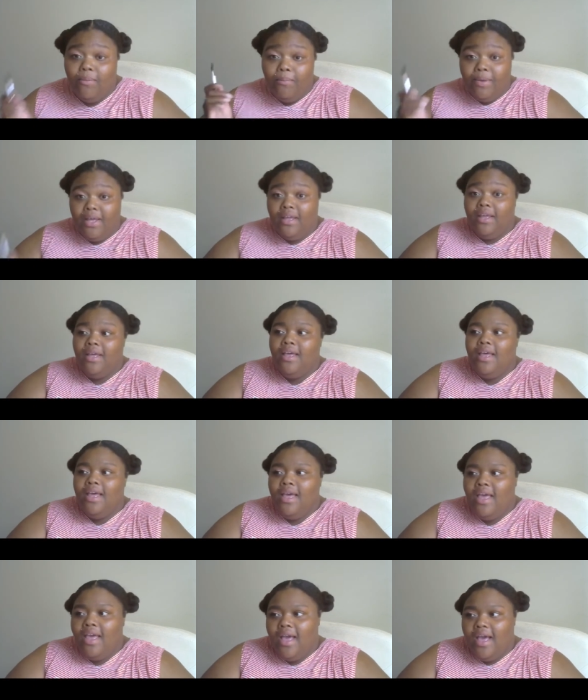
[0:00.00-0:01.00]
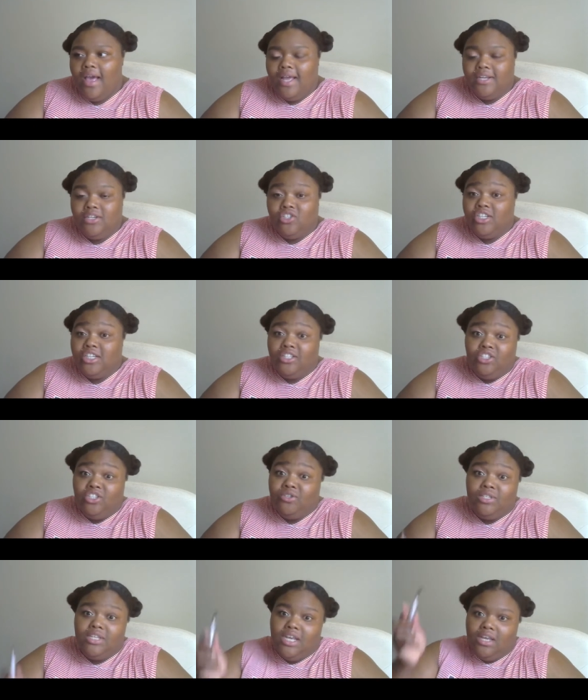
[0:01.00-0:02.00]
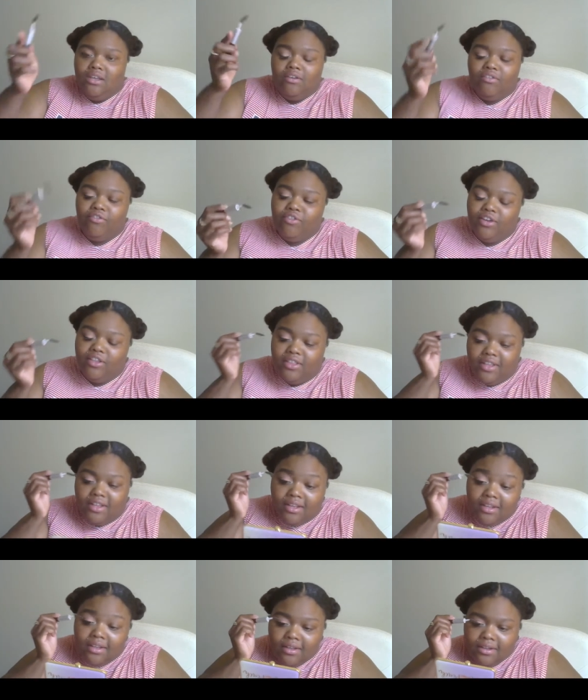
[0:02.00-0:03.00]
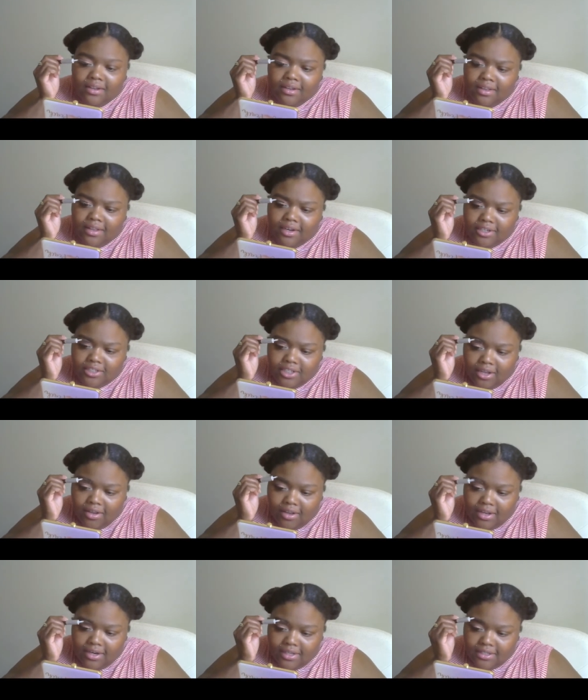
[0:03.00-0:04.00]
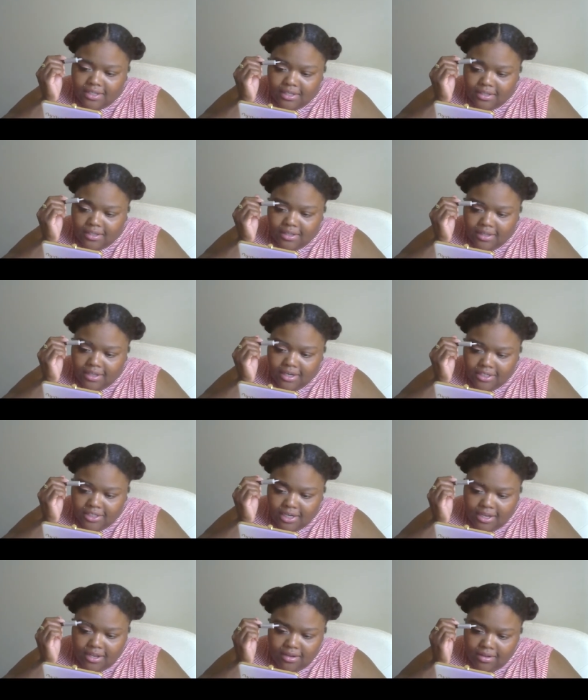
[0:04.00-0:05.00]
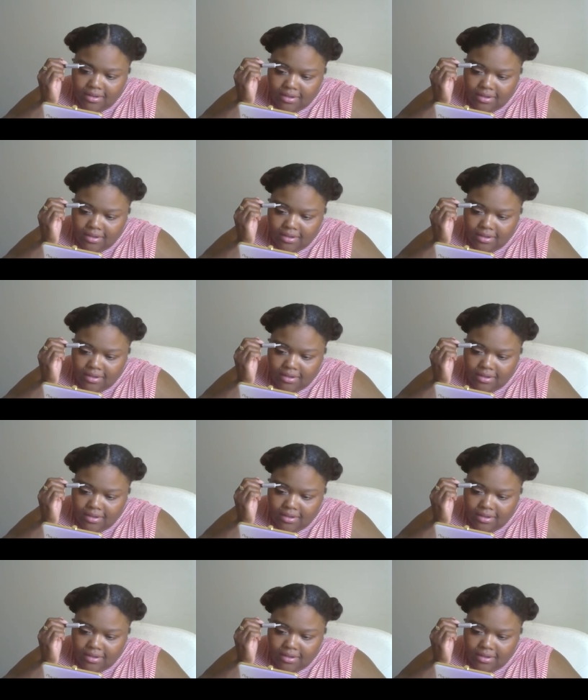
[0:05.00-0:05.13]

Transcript: But I just use it for the clear gel and I take the clear gel